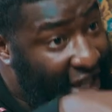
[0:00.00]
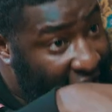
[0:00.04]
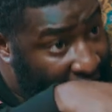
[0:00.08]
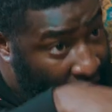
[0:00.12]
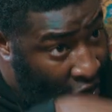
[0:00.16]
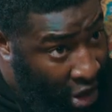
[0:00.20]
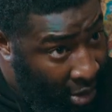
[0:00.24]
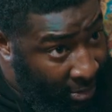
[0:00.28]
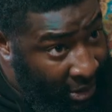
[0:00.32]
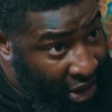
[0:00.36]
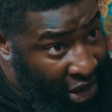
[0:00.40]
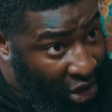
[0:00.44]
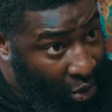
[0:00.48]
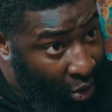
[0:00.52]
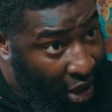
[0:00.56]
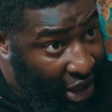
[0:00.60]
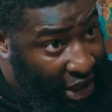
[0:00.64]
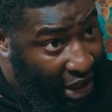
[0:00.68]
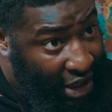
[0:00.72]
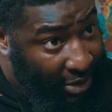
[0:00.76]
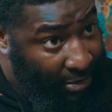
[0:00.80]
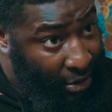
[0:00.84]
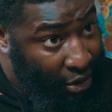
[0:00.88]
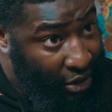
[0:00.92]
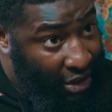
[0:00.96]
They come into our
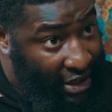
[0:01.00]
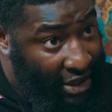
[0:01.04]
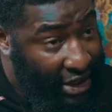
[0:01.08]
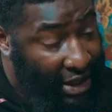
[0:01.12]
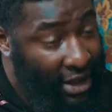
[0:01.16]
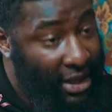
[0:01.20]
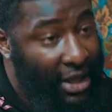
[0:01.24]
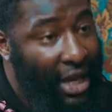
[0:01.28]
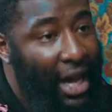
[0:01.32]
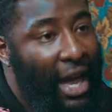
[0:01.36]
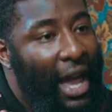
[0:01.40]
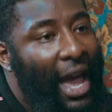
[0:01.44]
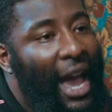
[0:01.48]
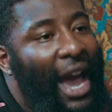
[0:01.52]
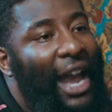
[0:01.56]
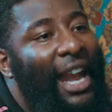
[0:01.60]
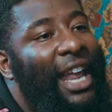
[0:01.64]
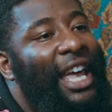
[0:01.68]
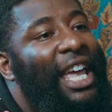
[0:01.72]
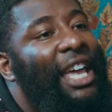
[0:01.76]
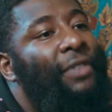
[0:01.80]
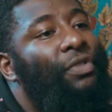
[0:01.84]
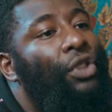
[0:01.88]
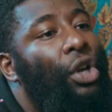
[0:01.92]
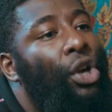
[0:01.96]
communities and
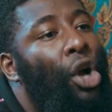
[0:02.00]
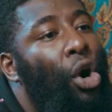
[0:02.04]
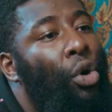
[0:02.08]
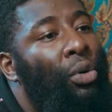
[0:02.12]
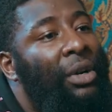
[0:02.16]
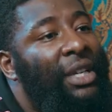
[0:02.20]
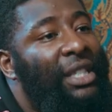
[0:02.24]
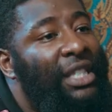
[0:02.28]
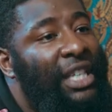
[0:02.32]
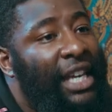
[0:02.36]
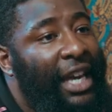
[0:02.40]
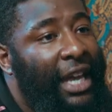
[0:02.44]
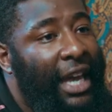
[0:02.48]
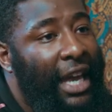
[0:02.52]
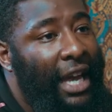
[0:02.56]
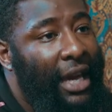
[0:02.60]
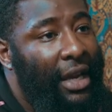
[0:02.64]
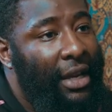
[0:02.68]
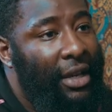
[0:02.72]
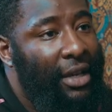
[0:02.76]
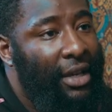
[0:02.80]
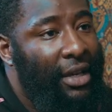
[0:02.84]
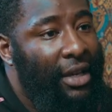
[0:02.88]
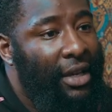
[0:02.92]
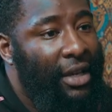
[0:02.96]
they give the golden
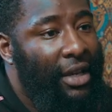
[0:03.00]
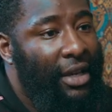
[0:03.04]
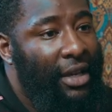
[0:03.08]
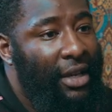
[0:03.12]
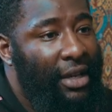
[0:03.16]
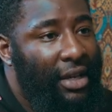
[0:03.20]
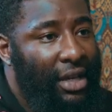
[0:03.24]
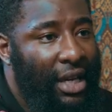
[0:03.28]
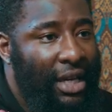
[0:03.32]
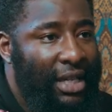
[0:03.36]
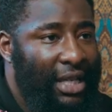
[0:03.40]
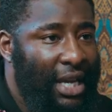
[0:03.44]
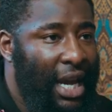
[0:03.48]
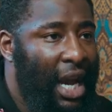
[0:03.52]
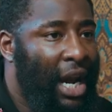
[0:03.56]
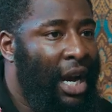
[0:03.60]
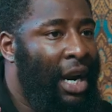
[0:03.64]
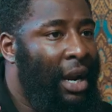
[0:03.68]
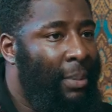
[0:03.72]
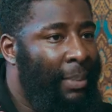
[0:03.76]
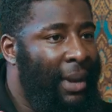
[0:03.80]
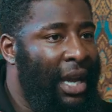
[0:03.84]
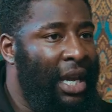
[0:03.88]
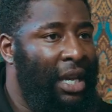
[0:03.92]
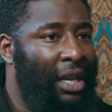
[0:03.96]
ticket. Mm. They say, I'm
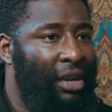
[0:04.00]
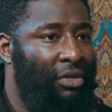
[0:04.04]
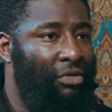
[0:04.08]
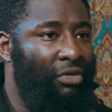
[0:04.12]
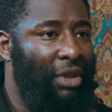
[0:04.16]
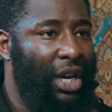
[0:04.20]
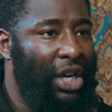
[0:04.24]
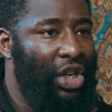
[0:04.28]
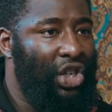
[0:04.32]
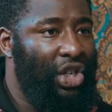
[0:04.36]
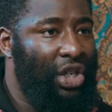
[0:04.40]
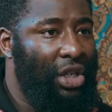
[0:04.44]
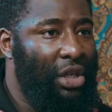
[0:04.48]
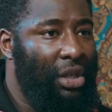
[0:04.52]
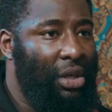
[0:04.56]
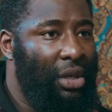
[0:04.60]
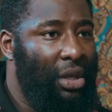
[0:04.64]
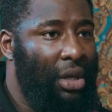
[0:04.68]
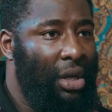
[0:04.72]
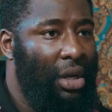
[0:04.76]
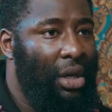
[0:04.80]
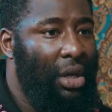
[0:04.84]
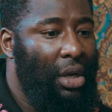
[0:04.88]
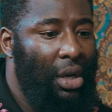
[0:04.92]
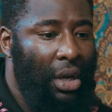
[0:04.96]
going to make you rich.
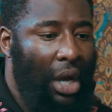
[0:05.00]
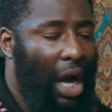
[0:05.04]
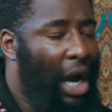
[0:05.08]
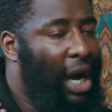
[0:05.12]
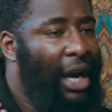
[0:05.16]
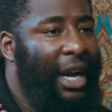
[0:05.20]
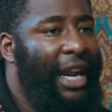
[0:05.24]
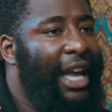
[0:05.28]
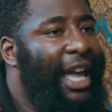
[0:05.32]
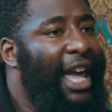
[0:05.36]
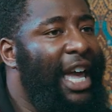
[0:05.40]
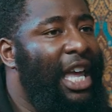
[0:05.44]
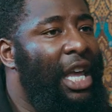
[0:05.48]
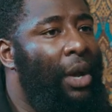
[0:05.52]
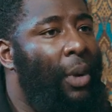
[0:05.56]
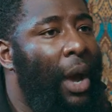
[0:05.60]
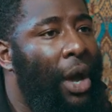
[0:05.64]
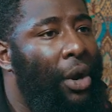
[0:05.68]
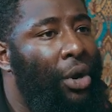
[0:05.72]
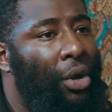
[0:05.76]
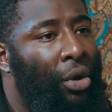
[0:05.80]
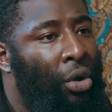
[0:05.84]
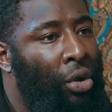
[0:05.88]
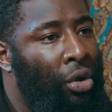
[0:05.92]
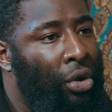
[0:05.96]
Mm. I'm going to get you
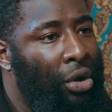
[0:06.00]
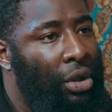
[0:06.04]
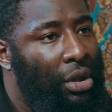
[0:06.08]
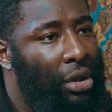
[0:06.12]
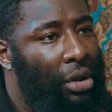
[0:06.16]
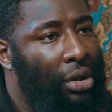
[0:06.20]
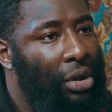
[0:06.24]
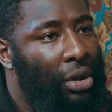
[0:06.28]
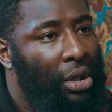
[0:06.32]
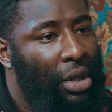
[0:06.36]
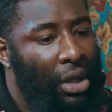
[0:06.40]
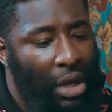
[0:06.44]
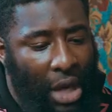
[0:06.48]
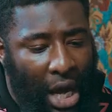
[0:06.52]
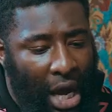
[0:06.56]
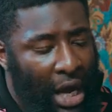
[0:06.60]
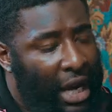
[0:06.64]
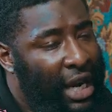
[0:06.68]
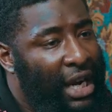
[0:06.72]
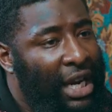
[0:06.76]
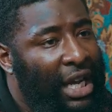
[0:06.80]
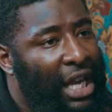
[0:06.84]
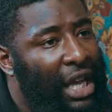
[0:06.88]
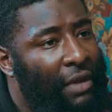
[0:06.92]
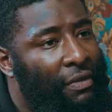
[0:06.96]
out the hood.
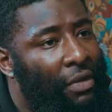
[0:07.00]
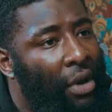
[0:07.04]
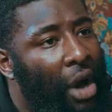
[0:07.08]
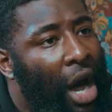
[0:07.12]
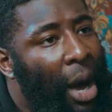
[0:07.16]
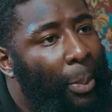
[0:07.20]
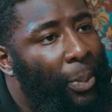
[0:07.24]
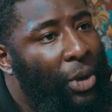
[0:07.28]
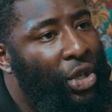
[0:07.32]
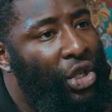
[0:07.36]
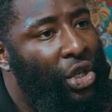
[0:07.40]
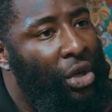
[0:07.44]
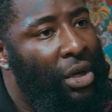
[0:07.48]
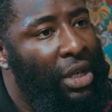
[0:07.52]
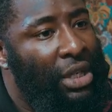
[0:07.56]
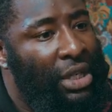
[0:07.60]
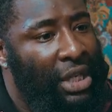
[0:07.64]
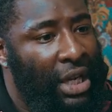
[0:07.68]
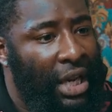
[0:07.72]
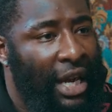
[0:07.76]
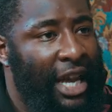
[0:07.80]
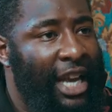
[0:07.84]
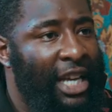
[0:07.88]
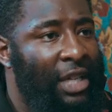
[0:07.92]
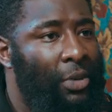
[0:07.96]
I'm going to give you an
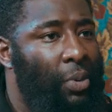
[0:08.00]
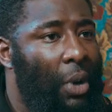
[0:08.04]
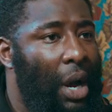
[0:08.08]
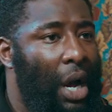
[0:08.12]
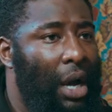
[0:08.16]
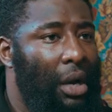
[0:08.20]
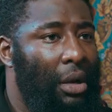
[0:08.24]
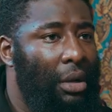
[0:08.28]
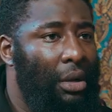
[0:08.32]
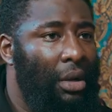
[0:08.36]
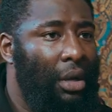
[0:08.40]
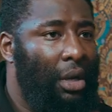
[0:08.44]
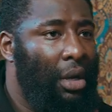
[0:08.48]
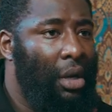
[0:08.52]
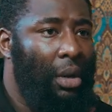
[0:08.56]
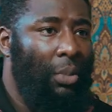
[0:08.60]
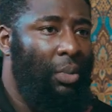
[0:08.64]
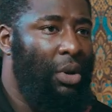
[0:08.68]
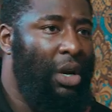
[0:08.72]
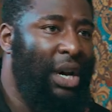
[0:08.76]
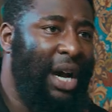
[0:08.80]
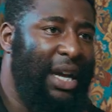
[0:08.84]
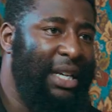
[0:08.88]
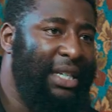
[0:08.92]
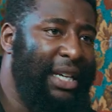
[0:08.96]
opportunity. And guess what?
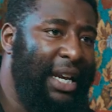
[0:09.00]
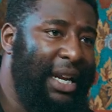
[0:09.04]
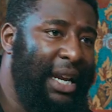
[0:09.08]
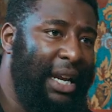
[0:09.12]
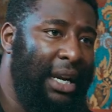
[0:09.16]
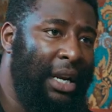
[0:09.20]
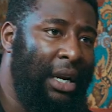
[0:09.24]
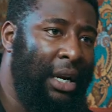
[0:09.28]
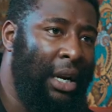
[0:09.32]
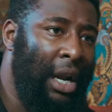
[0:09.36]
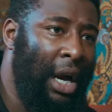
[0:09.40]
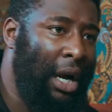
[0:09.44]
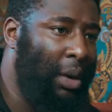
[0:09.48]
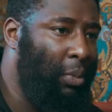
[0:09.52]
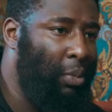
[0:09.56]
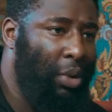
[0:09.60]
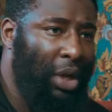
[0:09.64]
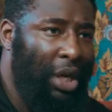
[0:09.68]
We can't say that they're not.